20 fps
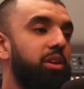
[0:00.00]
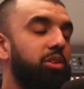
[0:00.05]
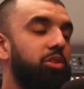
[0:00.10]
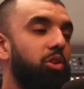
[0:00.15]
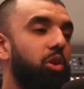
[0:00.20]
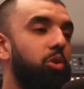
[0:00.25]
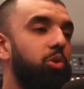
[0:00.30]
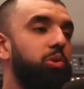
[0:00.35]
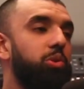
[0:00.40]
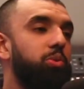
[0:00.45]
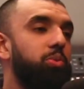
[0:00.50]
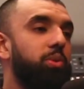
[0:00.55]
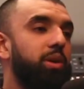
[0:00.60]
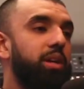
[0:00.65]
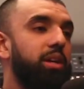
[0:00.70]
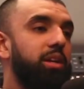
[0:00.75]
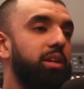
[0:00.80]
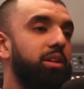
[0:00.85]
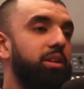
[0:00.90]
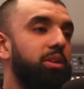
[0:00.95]
only
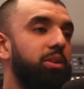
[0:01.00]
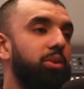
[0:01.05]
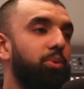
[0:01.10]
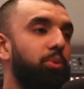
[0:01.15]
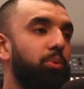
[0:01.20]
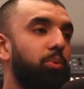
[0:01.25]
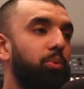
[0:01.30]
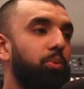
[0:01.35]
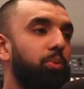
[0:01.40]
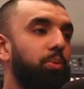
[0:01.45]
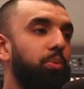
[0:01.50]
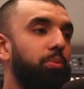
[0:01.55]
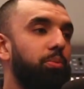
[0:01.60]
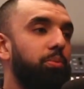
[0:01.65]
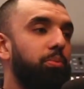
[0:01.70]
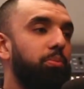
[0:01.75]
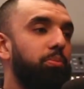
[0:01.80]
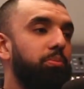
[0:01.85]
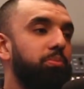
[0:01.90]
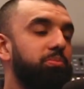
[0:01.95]
way
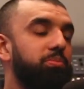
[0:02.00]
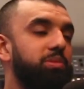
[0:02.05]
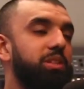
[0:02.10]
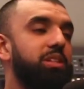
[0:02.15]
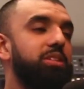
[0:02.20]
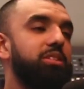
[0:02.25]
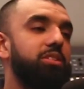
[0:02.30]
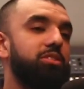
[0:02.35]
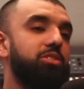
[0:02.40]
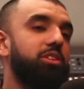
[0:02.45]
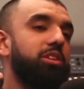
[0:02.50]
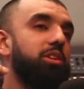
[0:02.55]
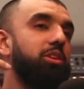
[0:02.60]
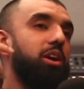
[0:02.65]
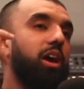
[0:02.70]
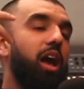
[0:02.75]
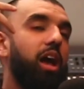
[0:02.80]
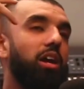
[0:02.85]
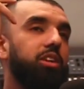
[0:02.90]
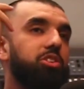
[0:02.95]
this is gonna
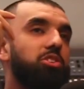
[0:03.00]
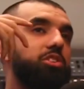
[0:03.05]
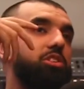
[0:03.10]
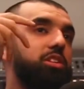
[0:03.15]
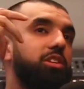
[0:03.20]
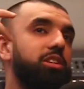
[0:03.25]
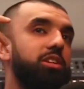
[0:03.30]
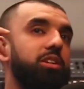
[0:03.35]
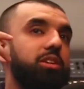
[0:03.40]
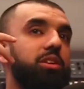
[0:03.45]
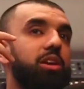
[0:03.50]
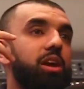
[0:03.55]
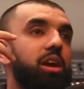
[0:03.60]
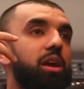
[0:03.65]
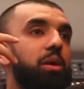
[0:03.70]
actually